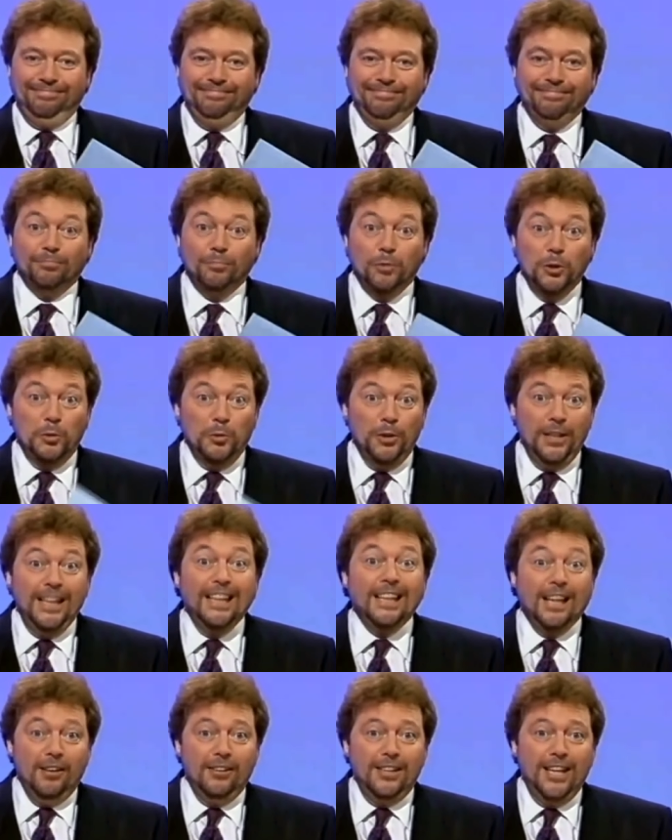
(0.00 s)
Would we?
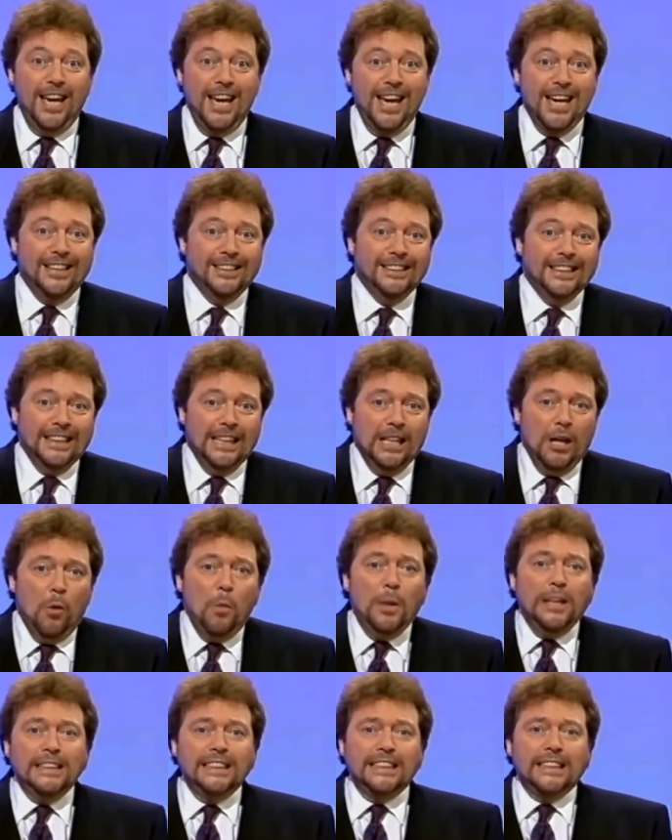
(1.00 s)
Oh,
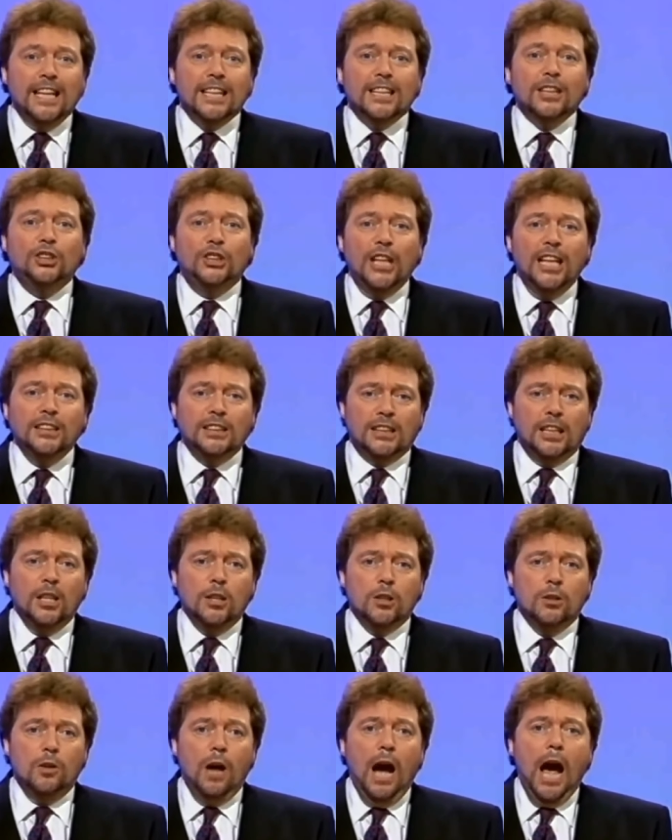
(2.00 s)
yeah. we stuck a gents
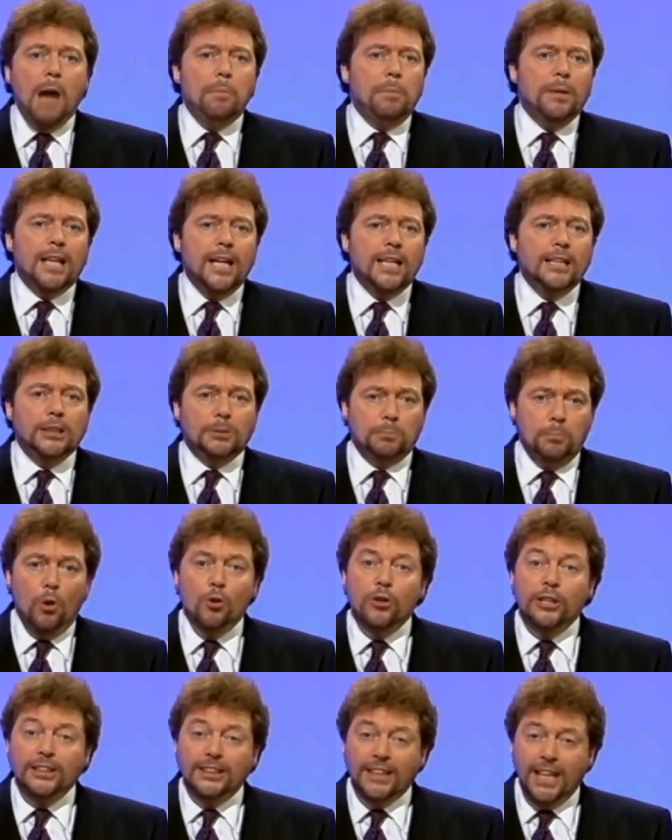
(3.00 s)
loo up against
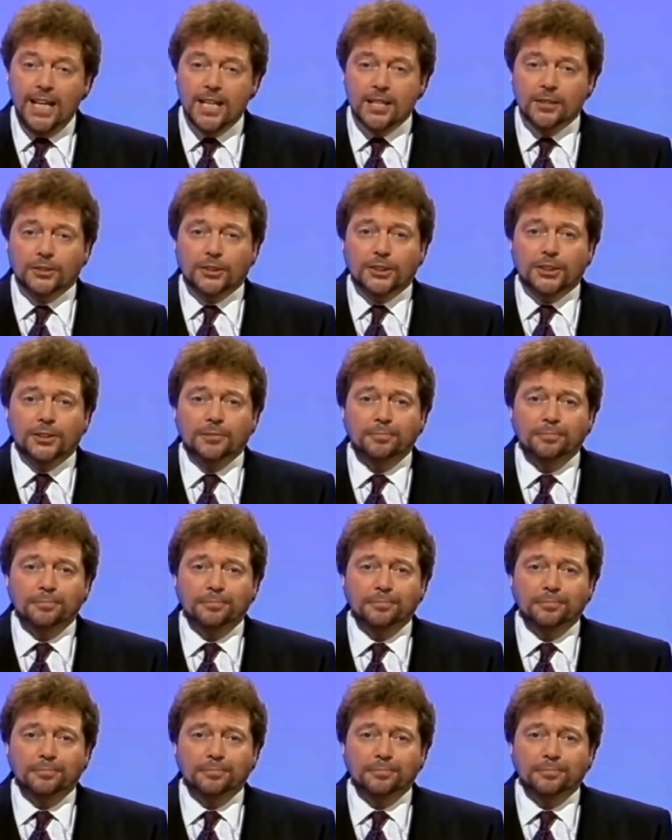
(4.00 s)
Maureen's house.